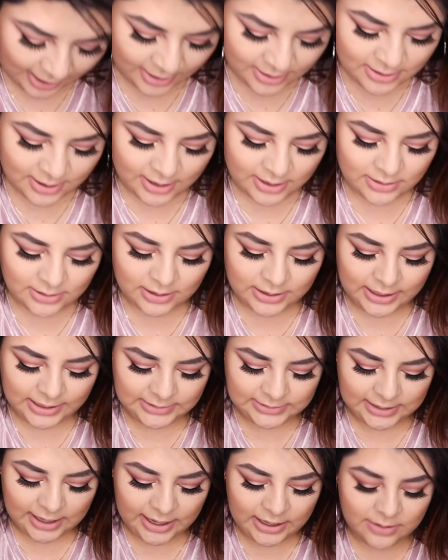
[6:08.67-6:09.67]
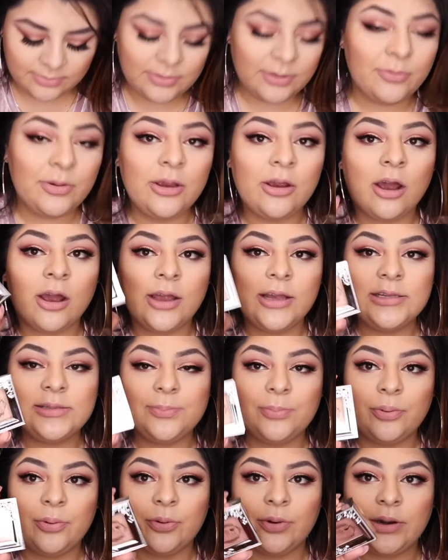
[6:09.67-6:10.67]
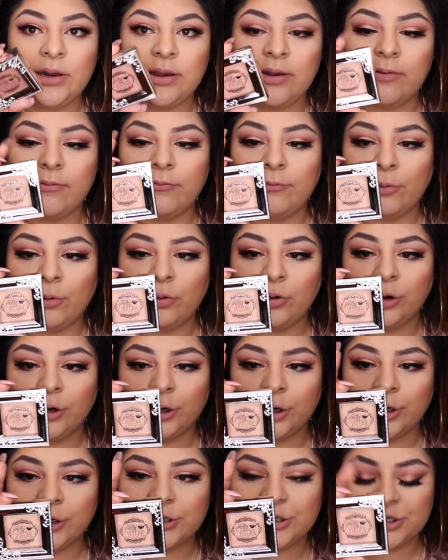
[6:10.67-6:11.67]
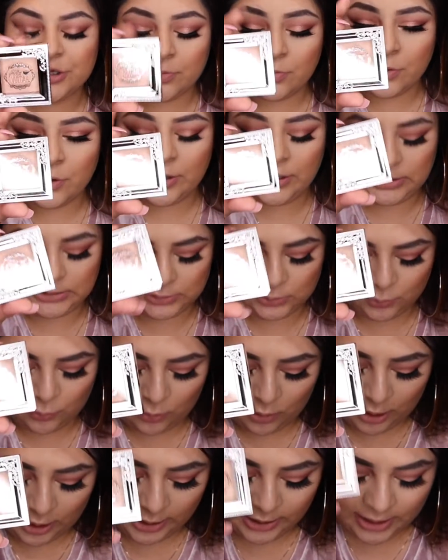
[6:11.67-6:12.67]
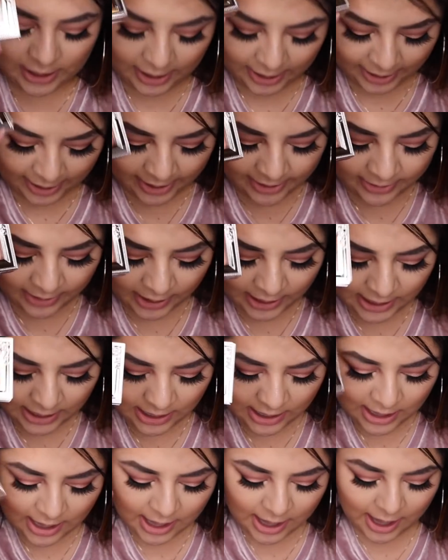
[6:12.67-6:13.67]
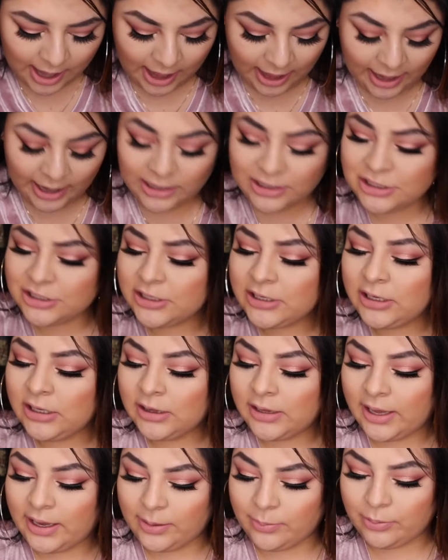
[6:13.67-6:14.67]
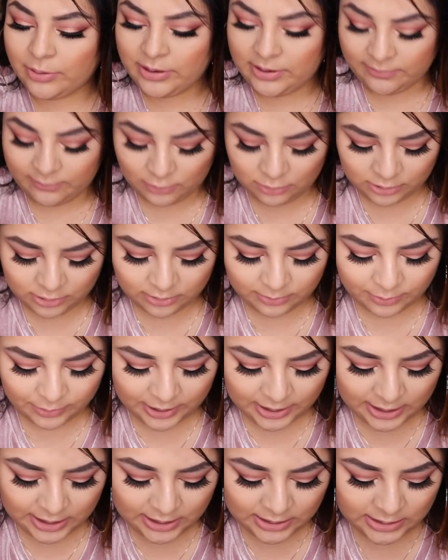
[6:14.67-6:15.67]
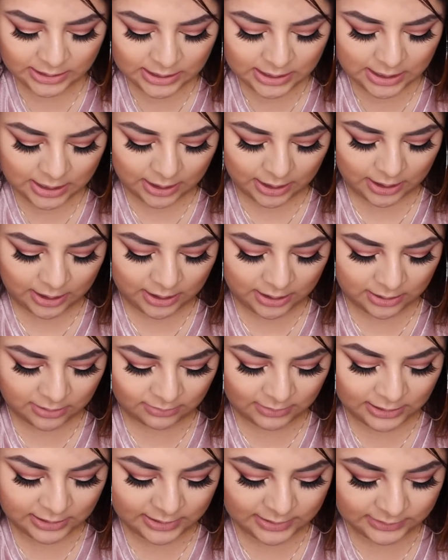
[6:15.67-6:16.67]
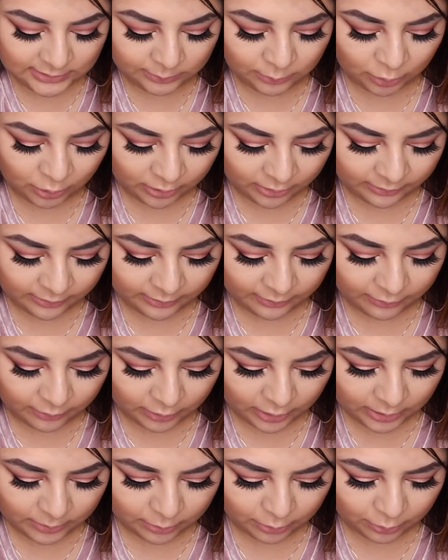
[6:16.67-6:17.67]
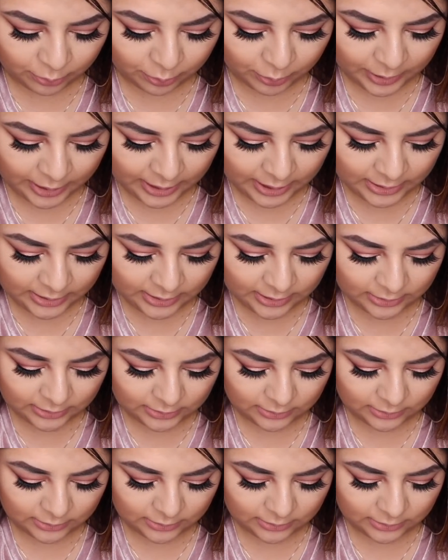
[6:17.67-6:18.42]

And then the next item that we got is Pretty Vulgar Shimmering Swan Highlight. I actually like Pretty Vulgar brand. It is more of an affordable brand.